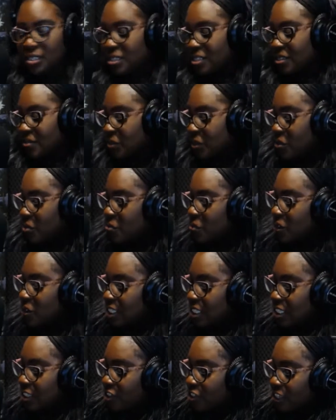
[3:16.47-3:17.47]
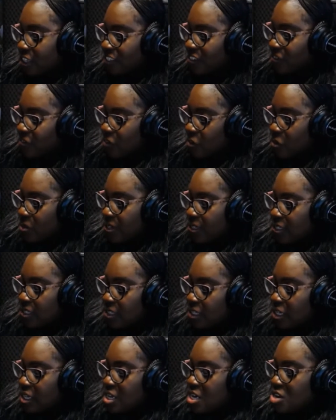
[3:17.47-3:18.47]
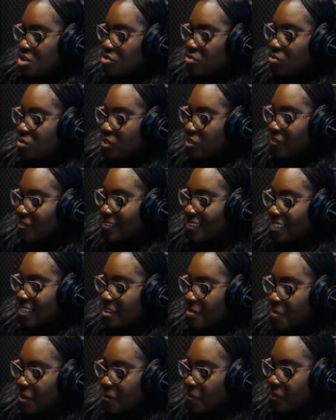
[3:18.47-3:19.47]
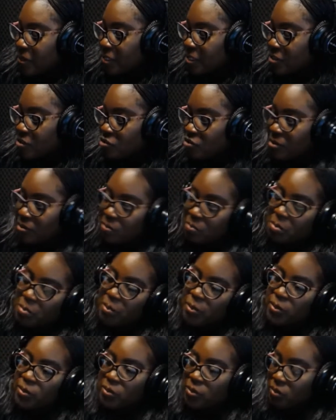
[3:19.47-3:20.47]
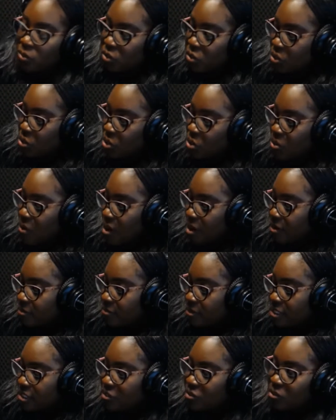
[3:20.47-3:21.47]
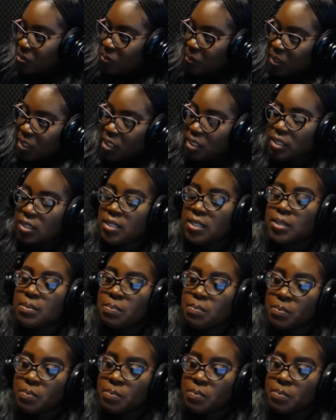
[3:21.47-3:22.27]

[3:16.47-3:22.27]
someone who was an educator in the US, what do you think about President Trump's proposal to arm teachers with guns?